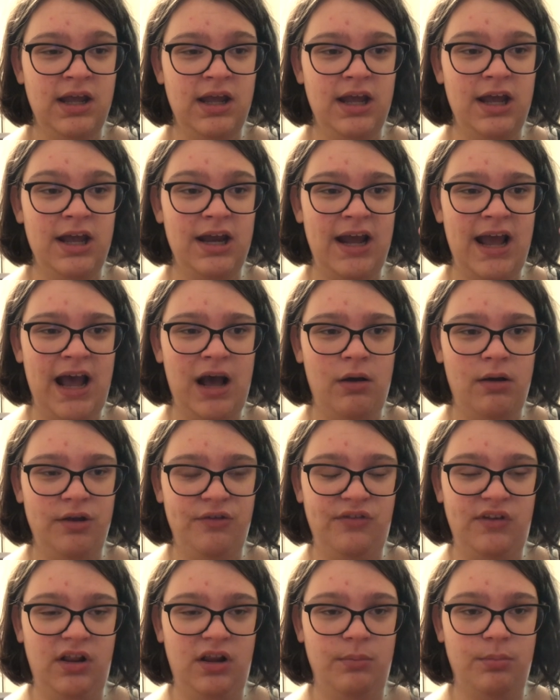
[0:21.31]
and how I
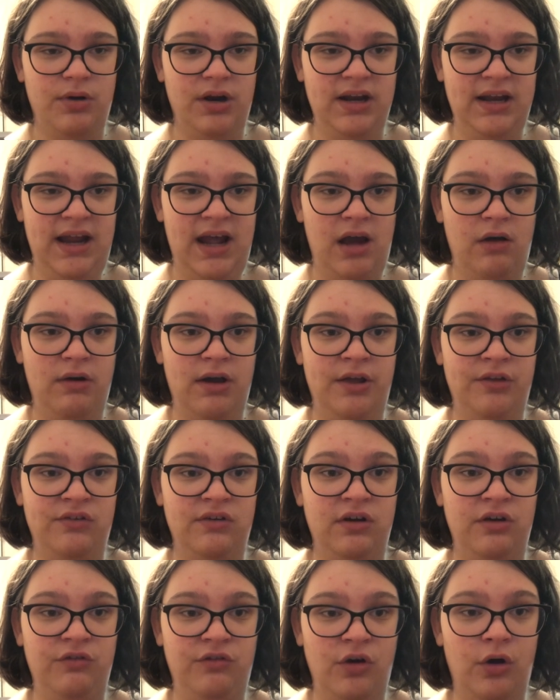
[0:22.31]
celebrate now as
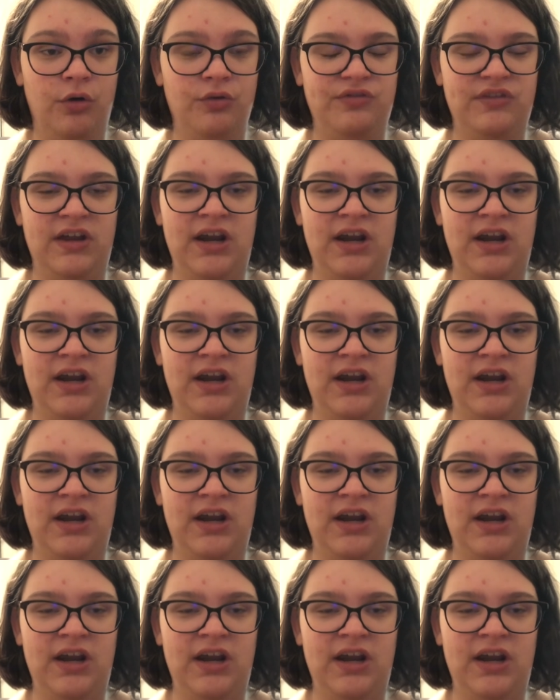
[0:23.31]
an adult.